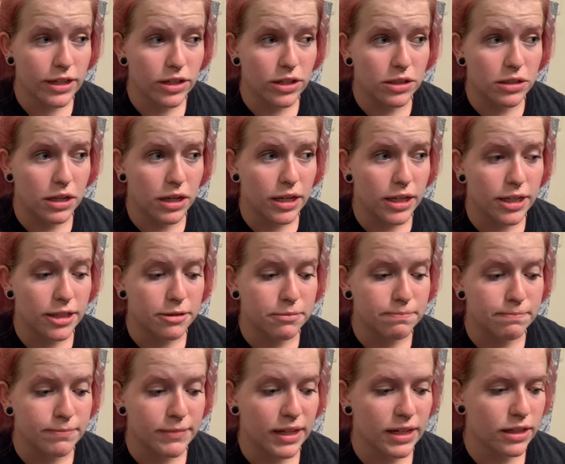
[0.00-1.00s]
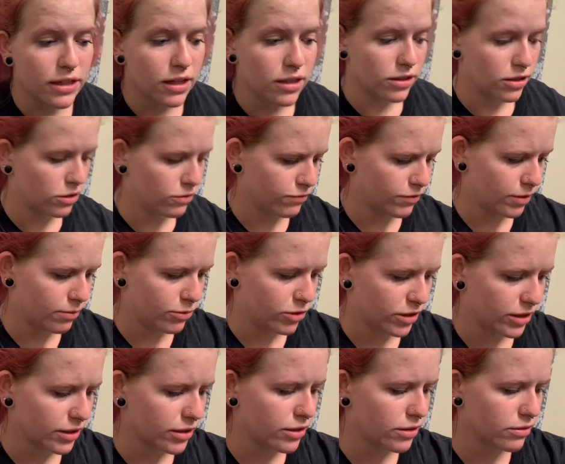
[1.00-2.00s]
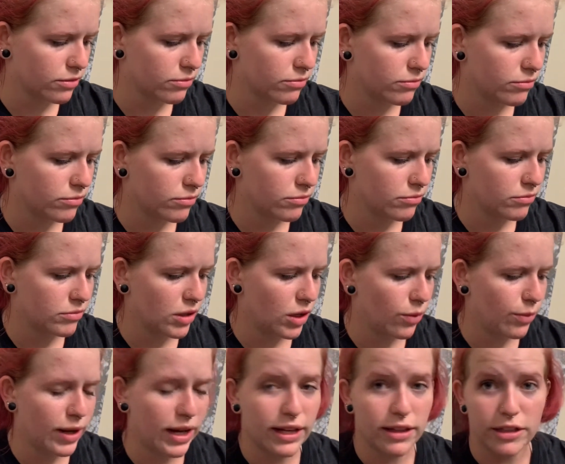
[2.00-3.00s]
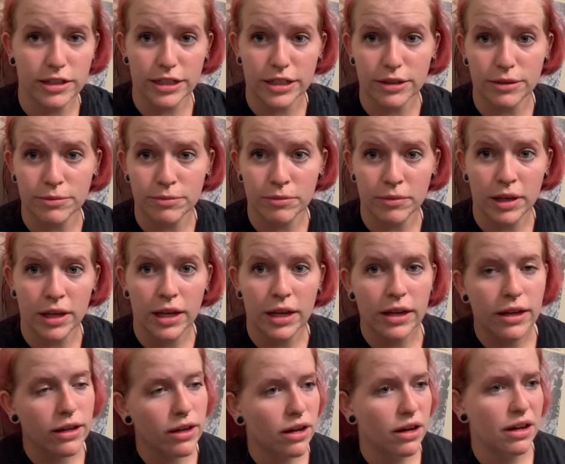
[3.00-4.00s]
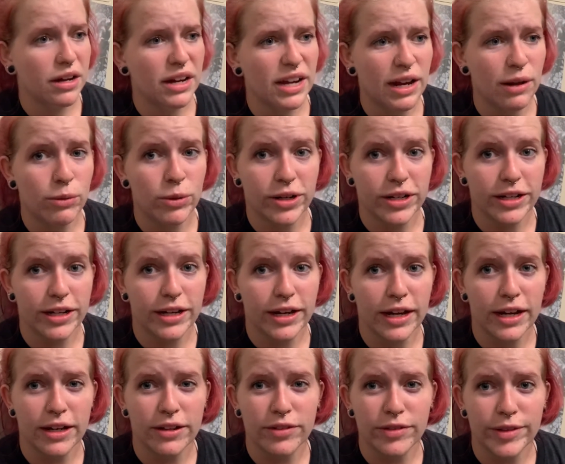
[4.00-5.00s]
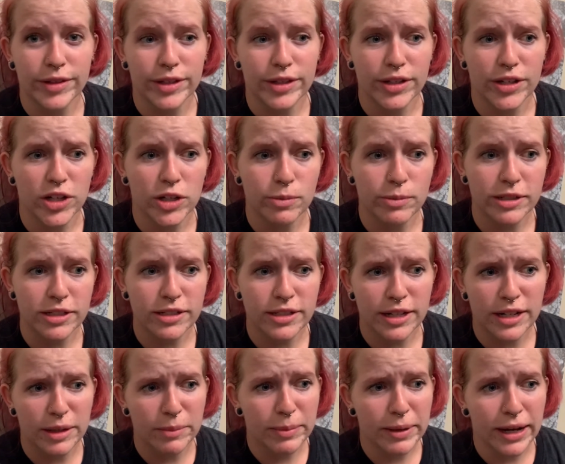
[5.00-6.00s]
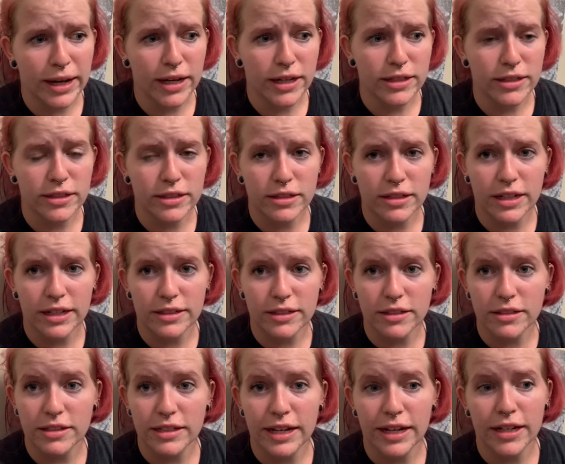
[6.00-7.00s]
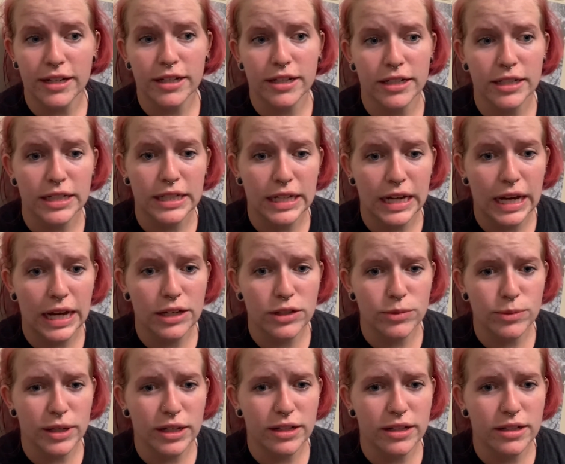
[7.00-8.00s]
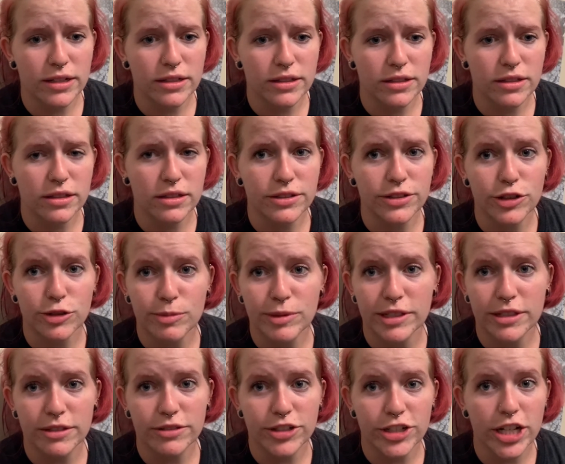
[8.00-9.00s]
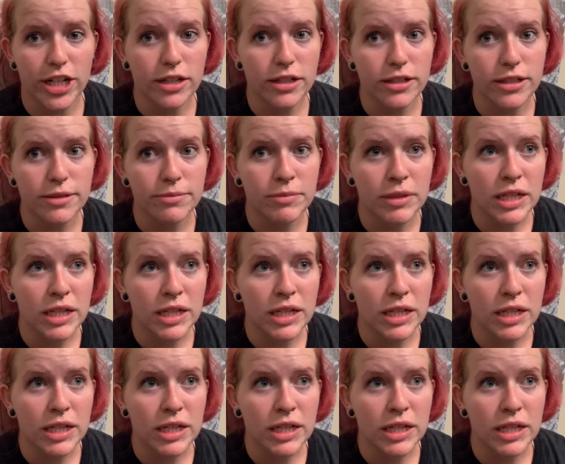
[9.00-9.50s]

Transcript: Um, I got home from work a while ago. Uh, at work, I had the almonds that I packed as a snack, as well as a little piece of chocolate.